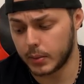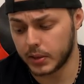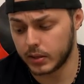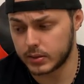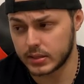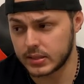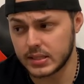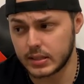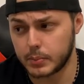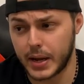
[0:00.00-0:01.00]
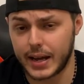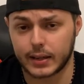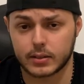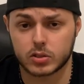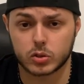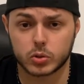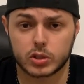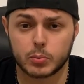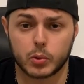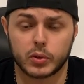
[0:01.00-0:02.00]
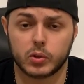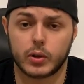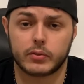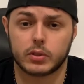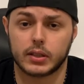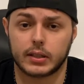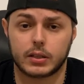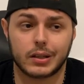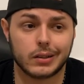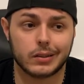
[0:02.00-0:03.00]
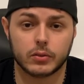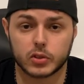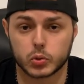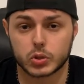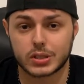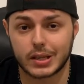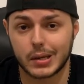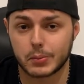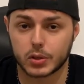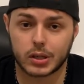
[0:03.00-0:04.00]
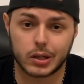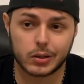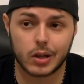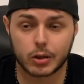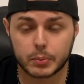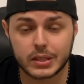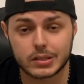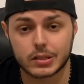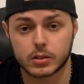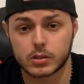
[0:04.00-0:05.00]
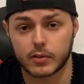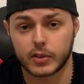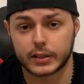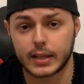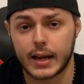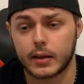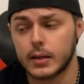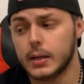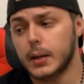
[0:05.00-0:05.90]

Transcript: I mean, it's easy to pack. It's so simple when you don't have to like cut individual stems or cut long pieces and stuff like that.